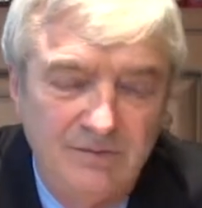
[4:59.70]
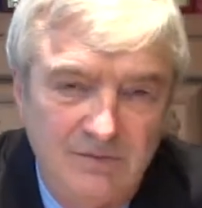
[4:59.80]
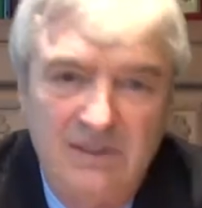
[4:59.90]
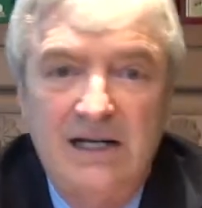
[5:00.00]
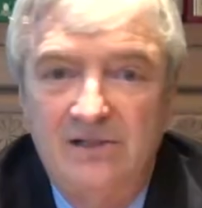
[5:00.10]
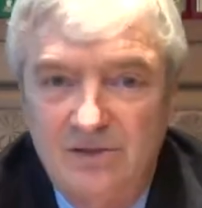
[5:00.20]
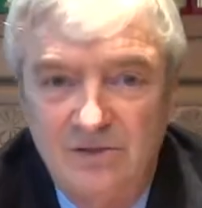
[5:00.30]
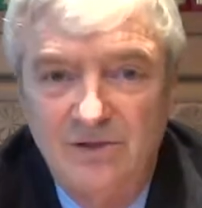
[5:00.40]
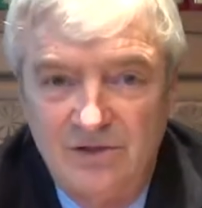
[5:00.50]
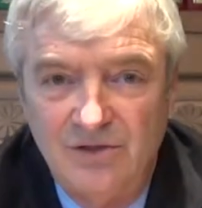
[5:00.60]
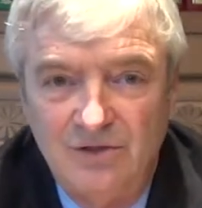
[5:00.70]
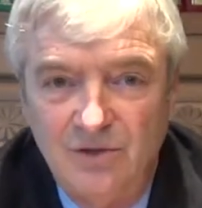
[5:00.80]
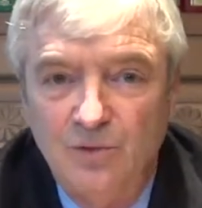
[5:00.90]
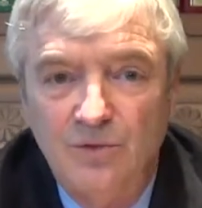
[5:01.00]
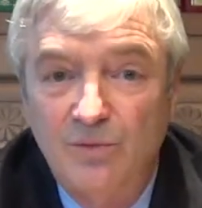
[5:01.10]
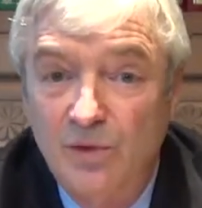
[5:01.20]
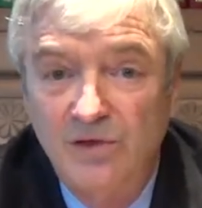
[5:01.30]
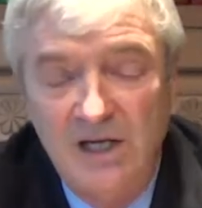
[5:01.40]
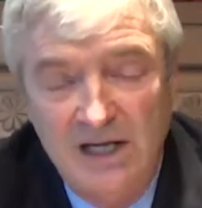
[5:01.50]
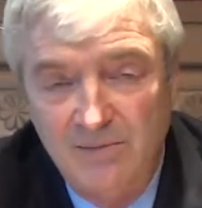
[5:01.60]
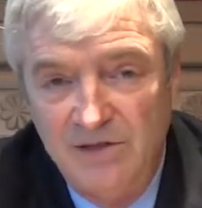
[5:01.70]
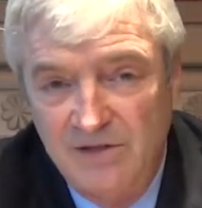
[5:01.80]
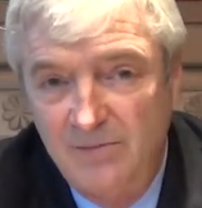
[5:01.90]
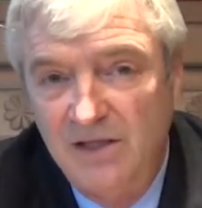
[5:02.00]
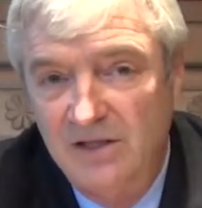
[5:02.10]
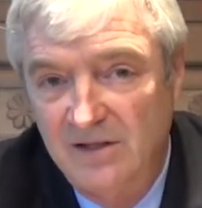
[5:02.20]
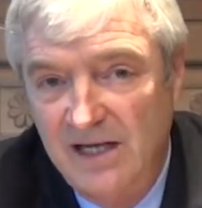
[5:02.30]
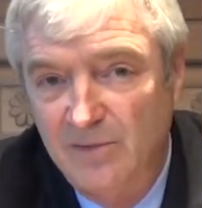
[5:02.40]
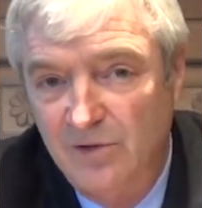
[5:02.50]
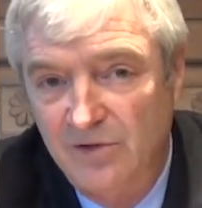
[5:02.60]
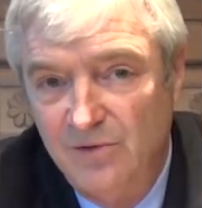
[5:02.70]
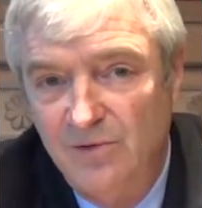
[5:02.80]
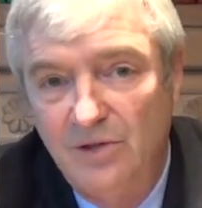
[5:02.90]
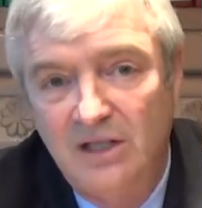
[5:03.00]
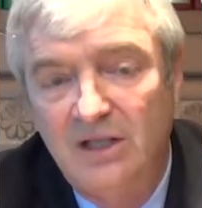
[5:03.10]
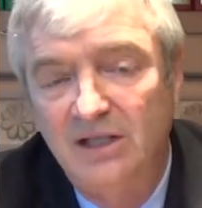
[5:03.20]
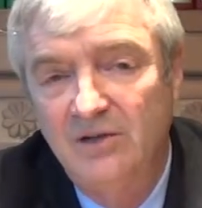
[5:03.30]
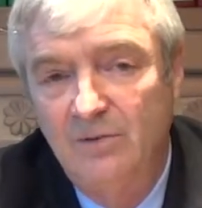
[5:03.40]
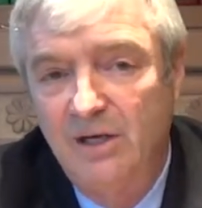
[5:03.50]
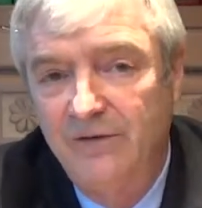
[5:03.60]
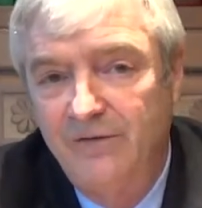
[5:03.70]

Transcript: not a serious injury, we're more than happy to spend the time with you, either by